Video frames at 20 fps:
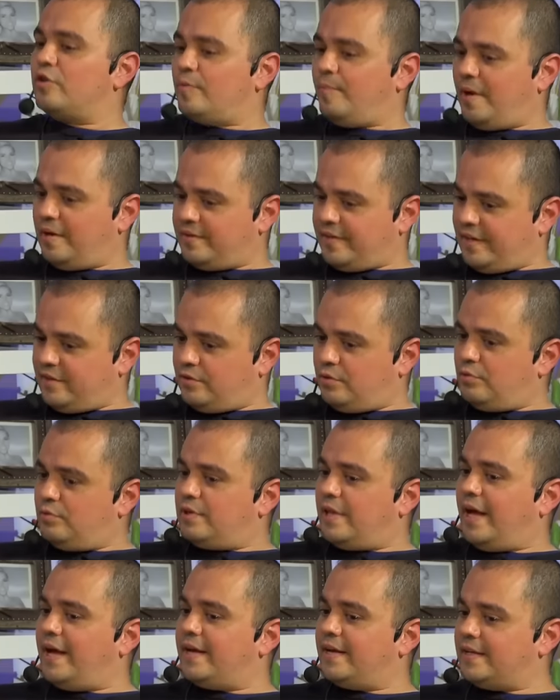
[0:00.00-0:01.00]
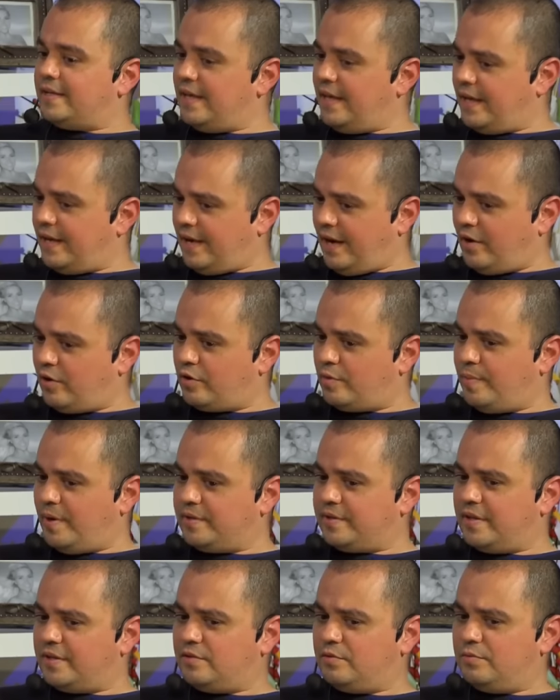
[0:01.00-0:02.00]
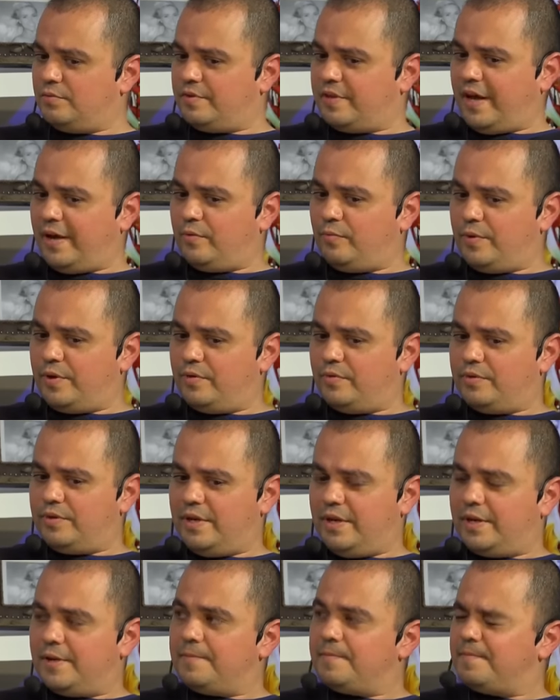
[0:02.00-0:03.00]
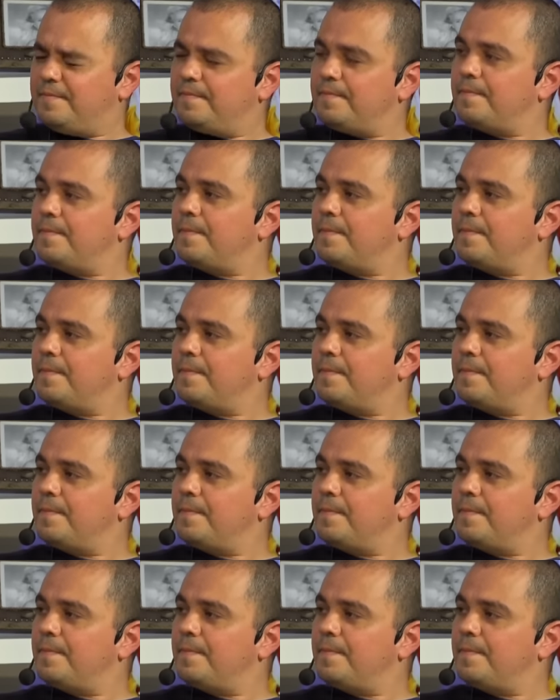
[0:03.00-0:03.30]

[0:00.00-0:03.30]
about that too. Aliens. Like, yeah, I heard about that too. That we. I think there's yeah. a religion